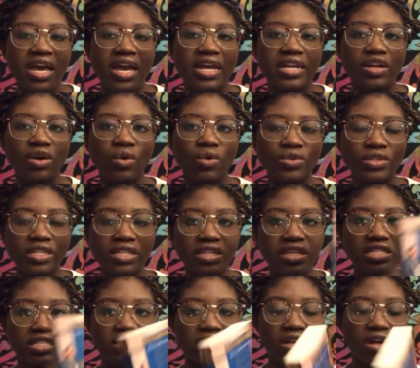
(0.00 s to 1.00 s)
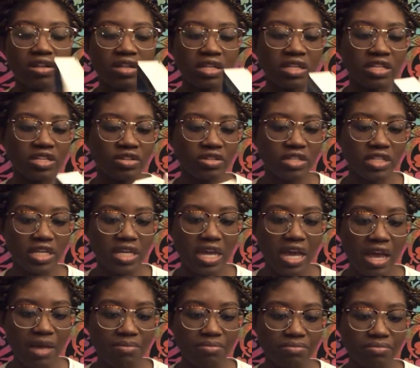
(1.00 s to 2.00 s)
and holding this literally
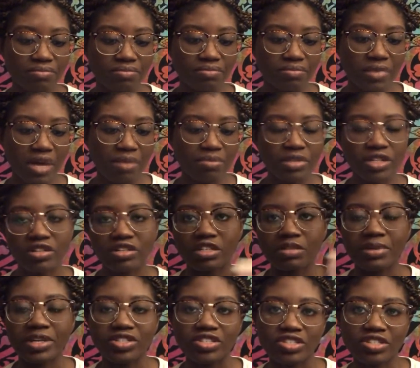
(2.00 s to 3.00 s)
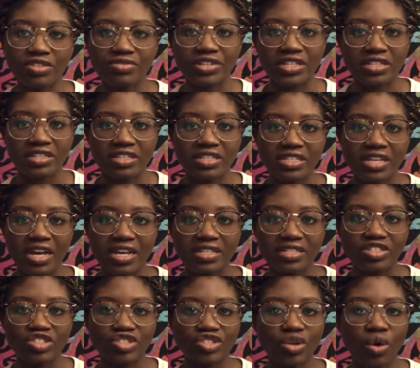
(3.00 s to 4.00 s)
i'm i'm literally about to start reading this
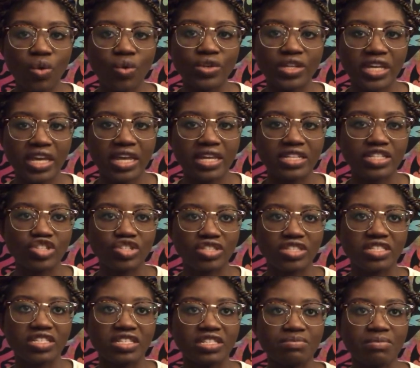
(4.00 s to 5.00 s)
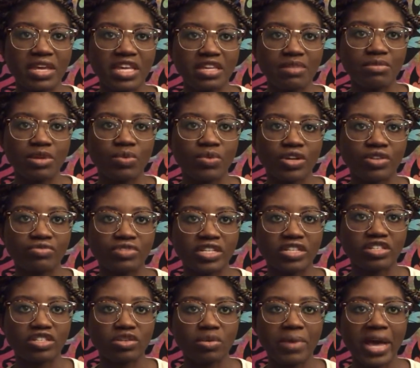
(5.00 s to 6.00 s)
guys just holding it just is making me want to
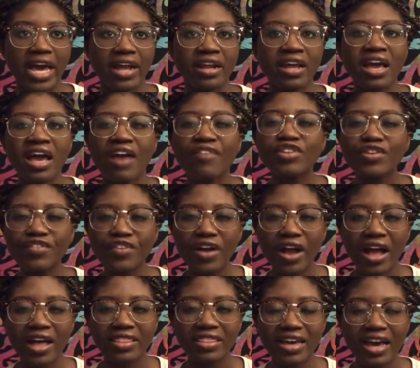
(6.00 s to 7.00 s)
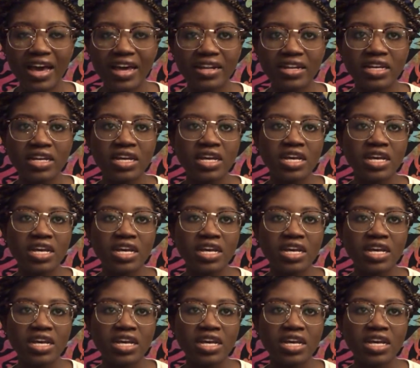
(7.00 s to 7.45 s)
read it so bad have you ever had that